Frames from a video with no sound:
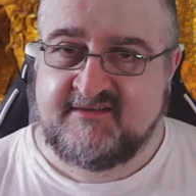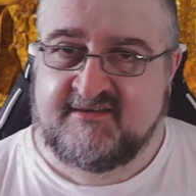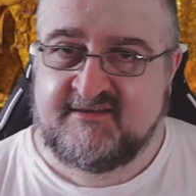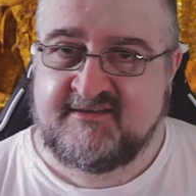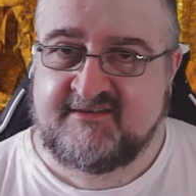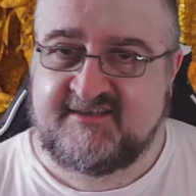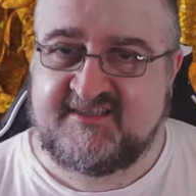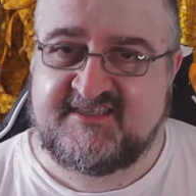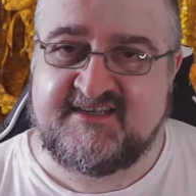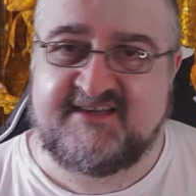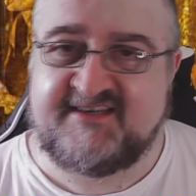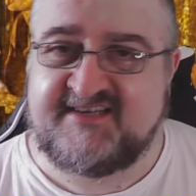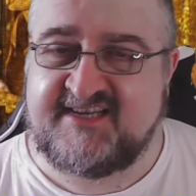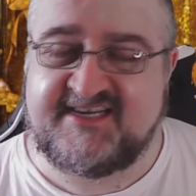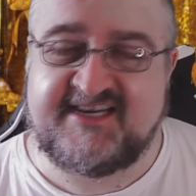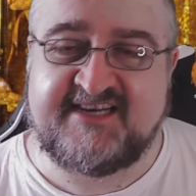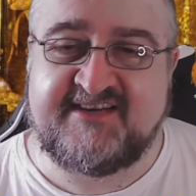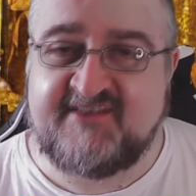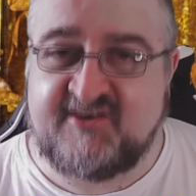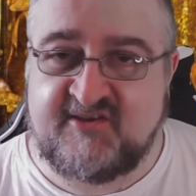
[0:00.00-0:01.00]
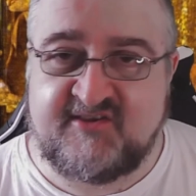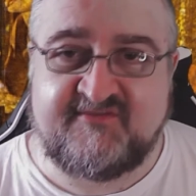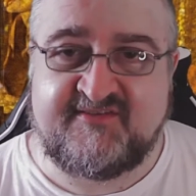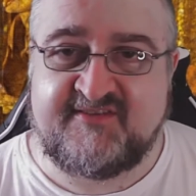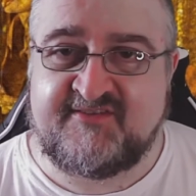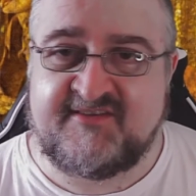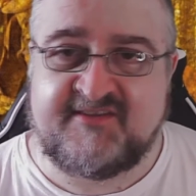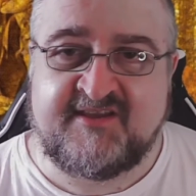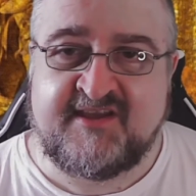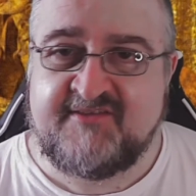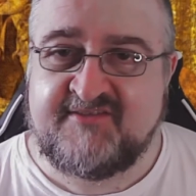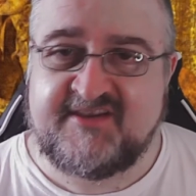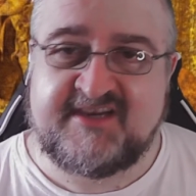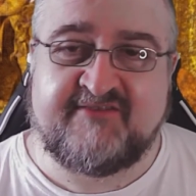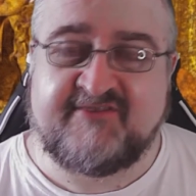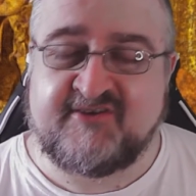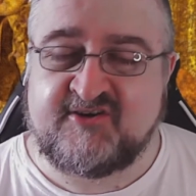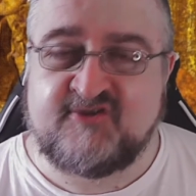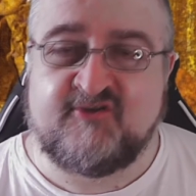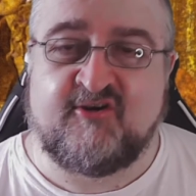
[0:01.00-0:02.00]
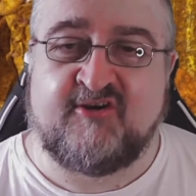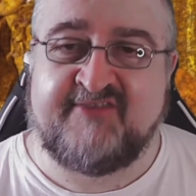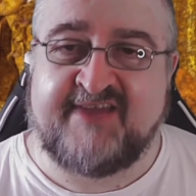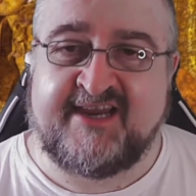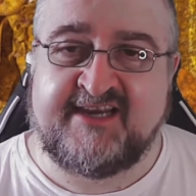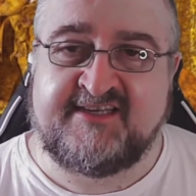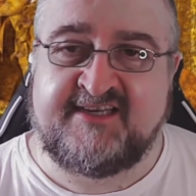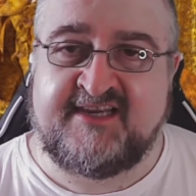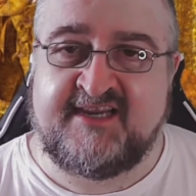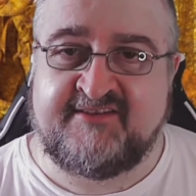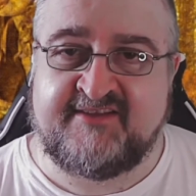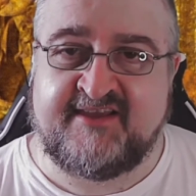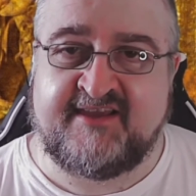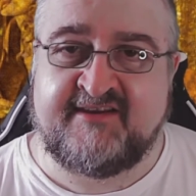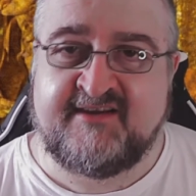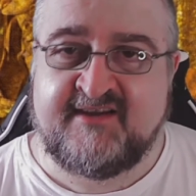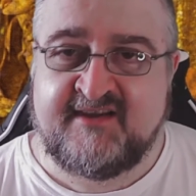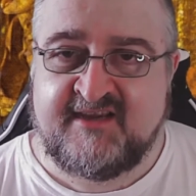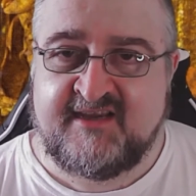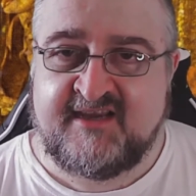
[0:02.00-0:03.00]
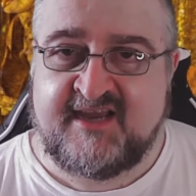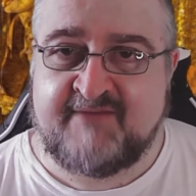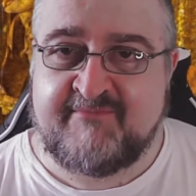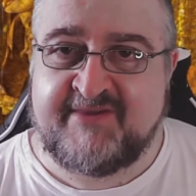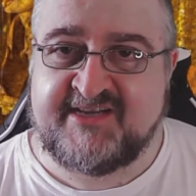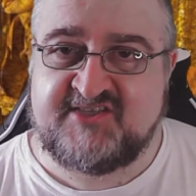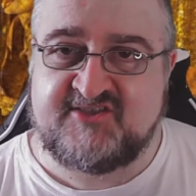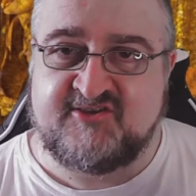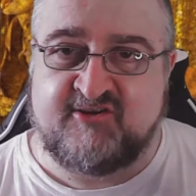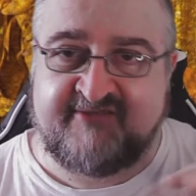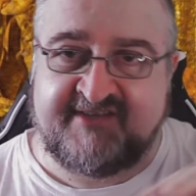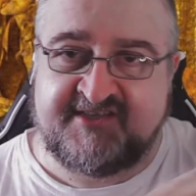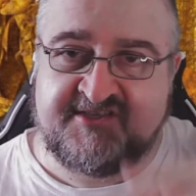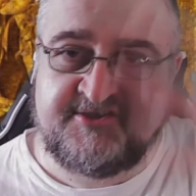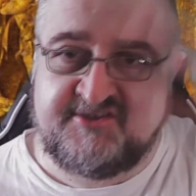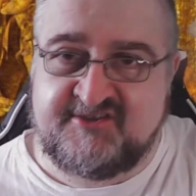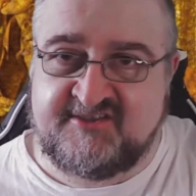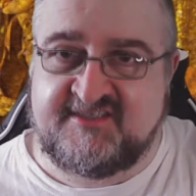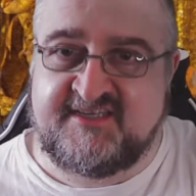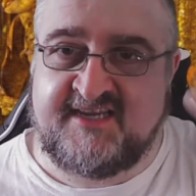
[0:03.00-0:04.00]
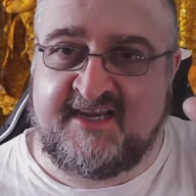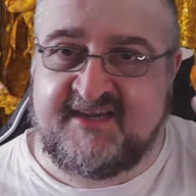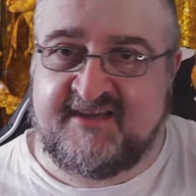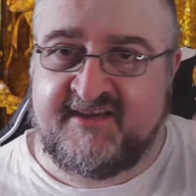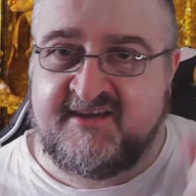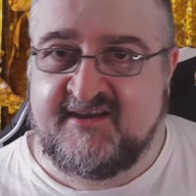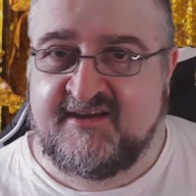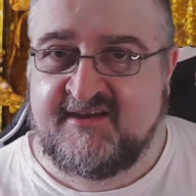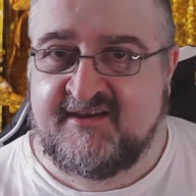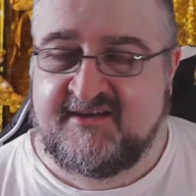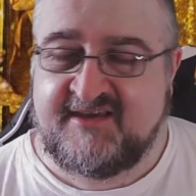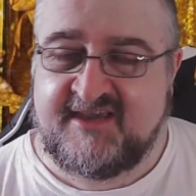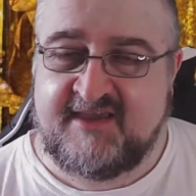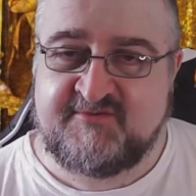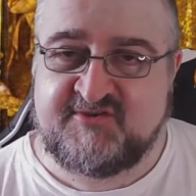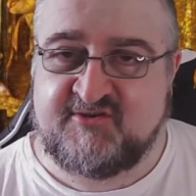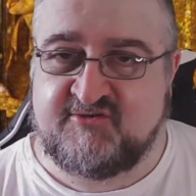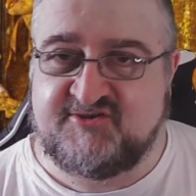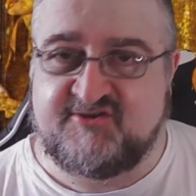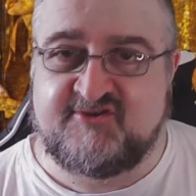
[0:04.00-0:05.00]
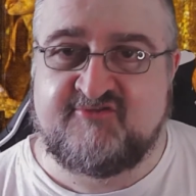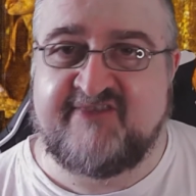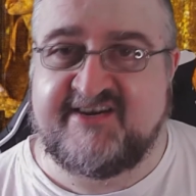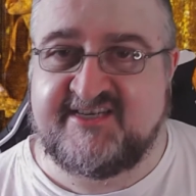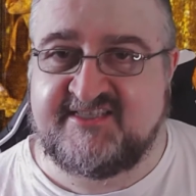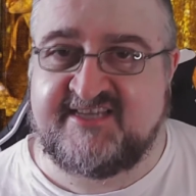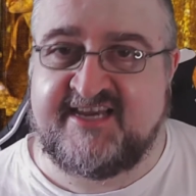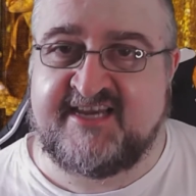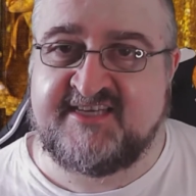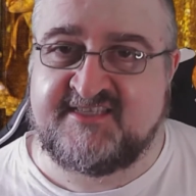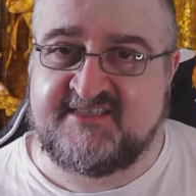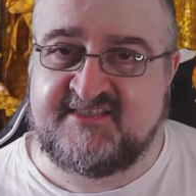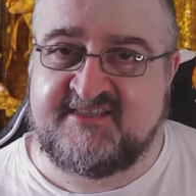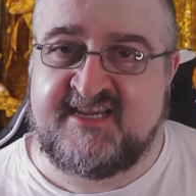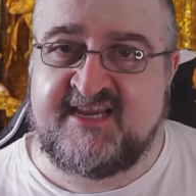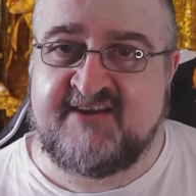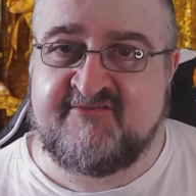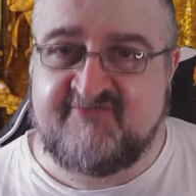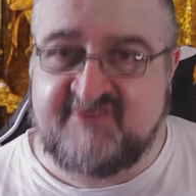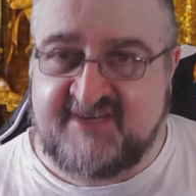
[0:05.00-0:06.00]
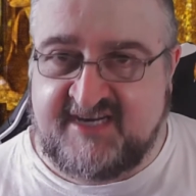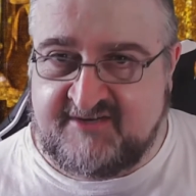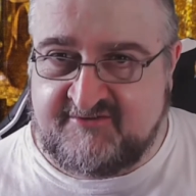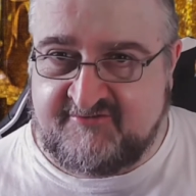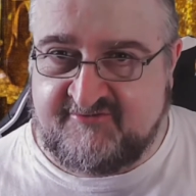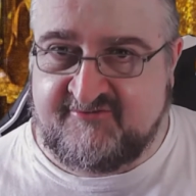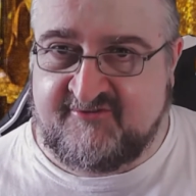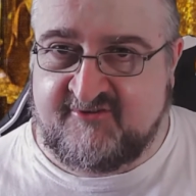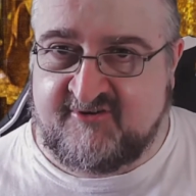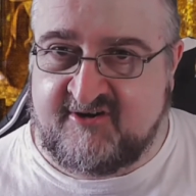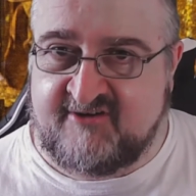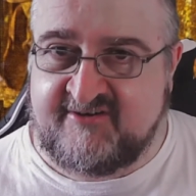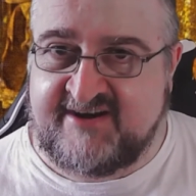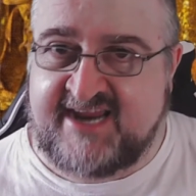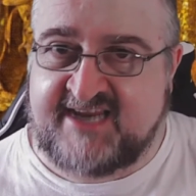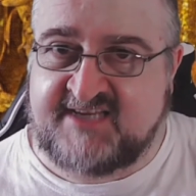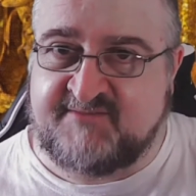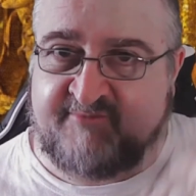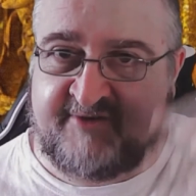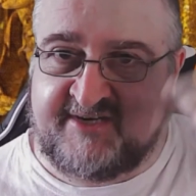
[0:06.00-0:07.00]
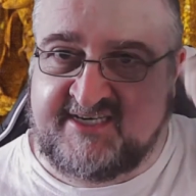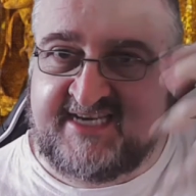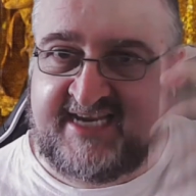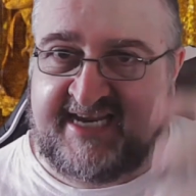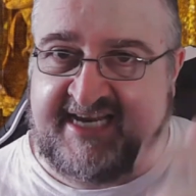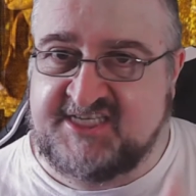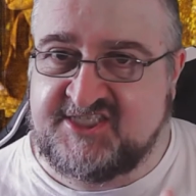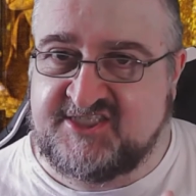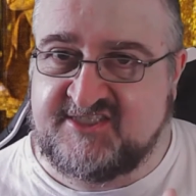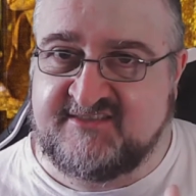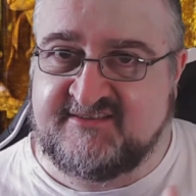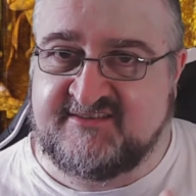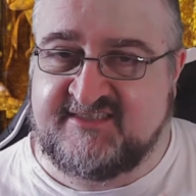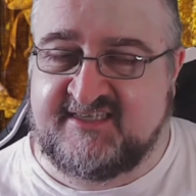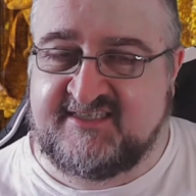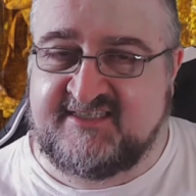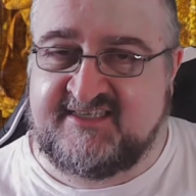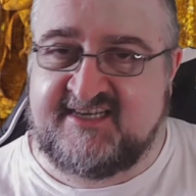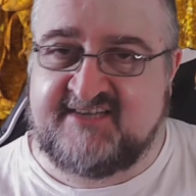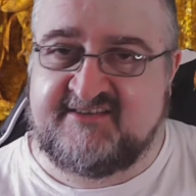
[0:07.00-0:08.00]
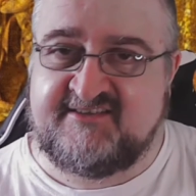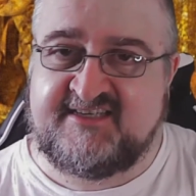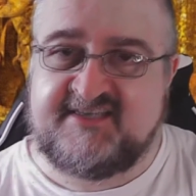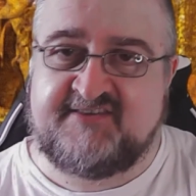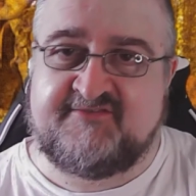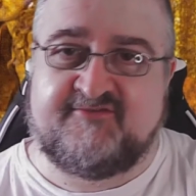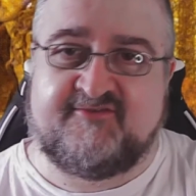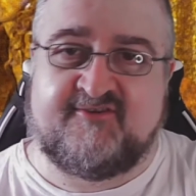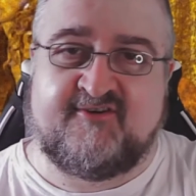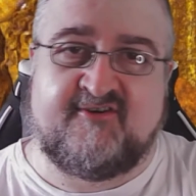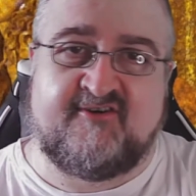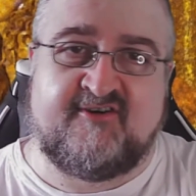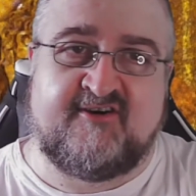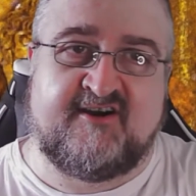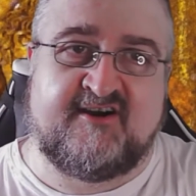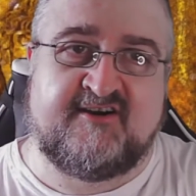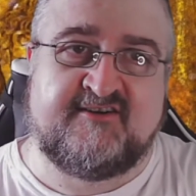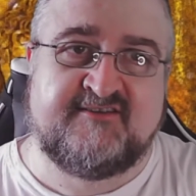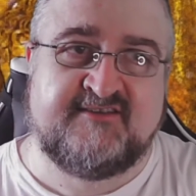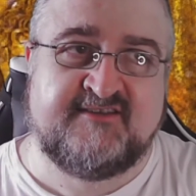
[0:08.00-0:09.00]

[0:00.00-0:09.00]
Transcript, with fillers: Because they never got the idea that amidst all this nudity, it was also criticising their need for exploitation and their need for